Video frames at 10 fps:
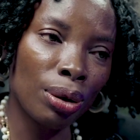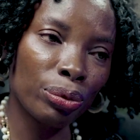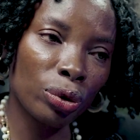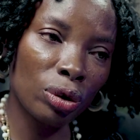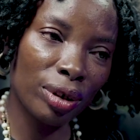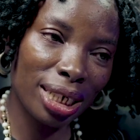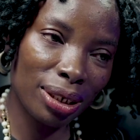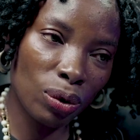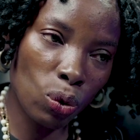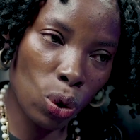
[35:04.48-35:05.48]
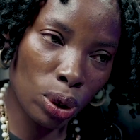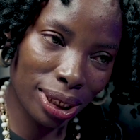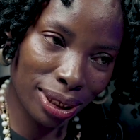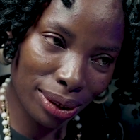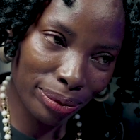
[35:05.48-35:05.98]
providing
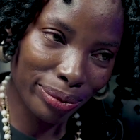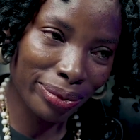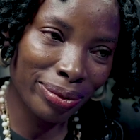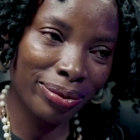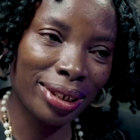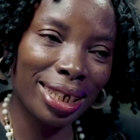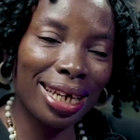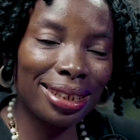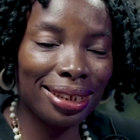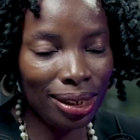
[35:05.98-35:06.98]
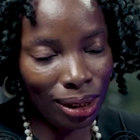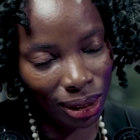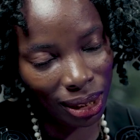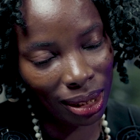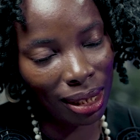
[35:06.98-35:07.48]
water, and
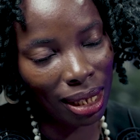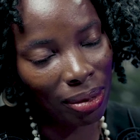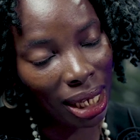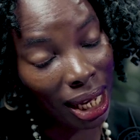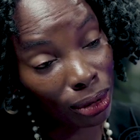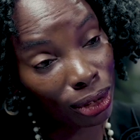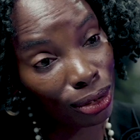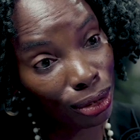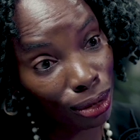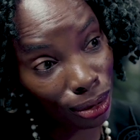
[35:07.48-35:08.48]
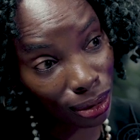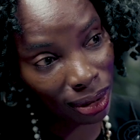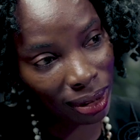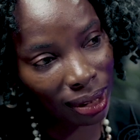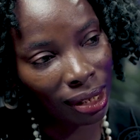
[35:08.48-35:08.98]
teaching them how to
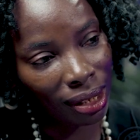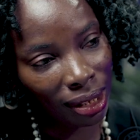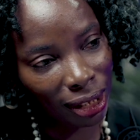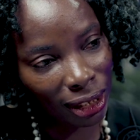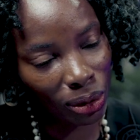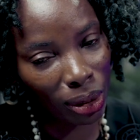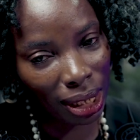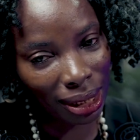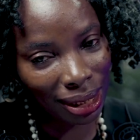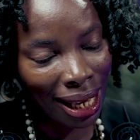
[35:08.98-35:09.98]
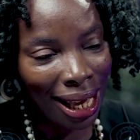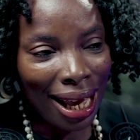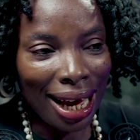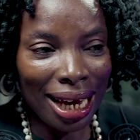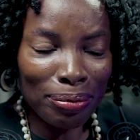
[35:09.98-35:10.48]
use these toilets.
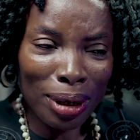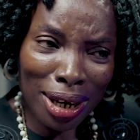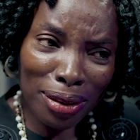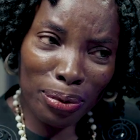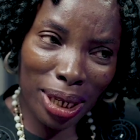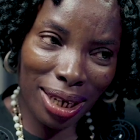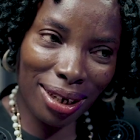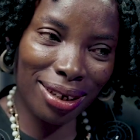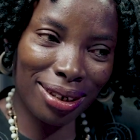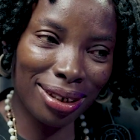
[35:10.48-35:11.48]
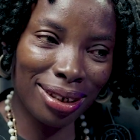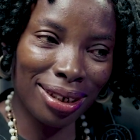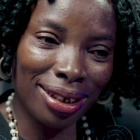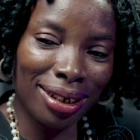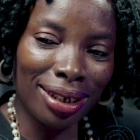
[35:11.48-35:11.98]
And by the way,
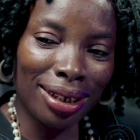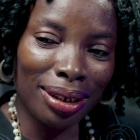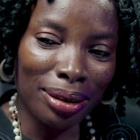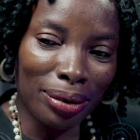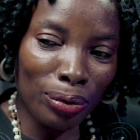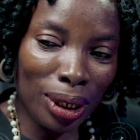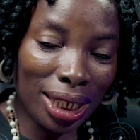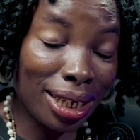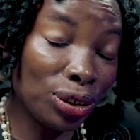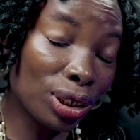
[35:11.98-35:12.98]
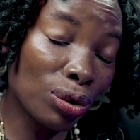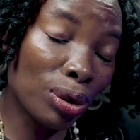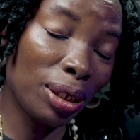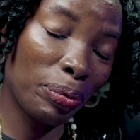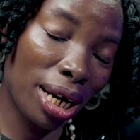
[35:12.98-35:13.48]
we can
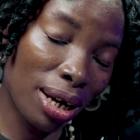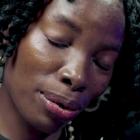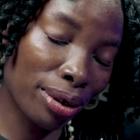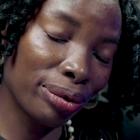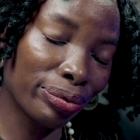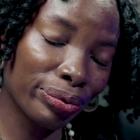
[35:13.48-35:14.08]
generate power